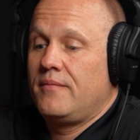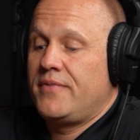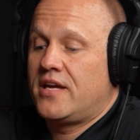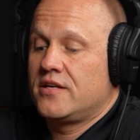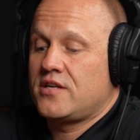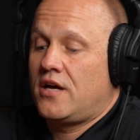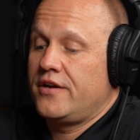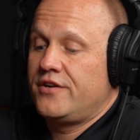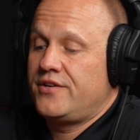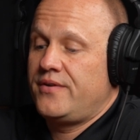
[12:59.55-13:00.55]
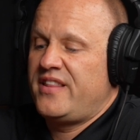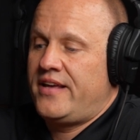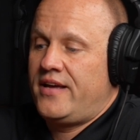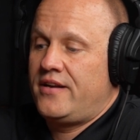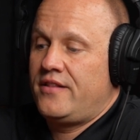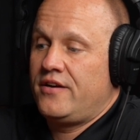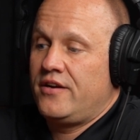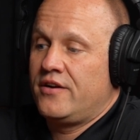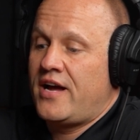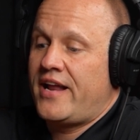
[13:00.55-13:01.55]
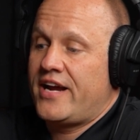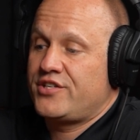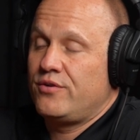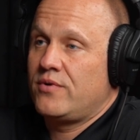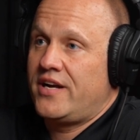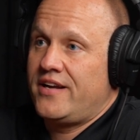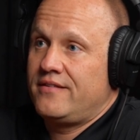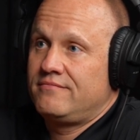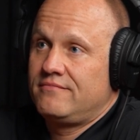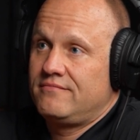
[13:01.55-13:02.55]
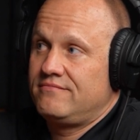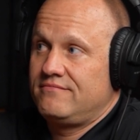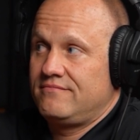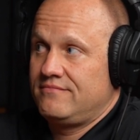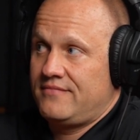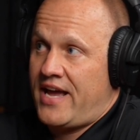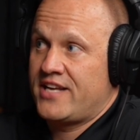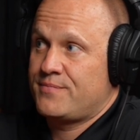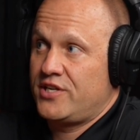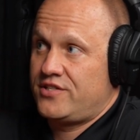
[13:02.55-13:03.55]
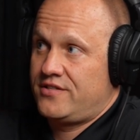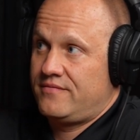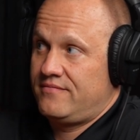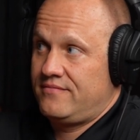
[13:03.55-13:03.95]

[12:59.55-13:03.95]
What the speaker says: Because all you're doing then, you're not actually running as much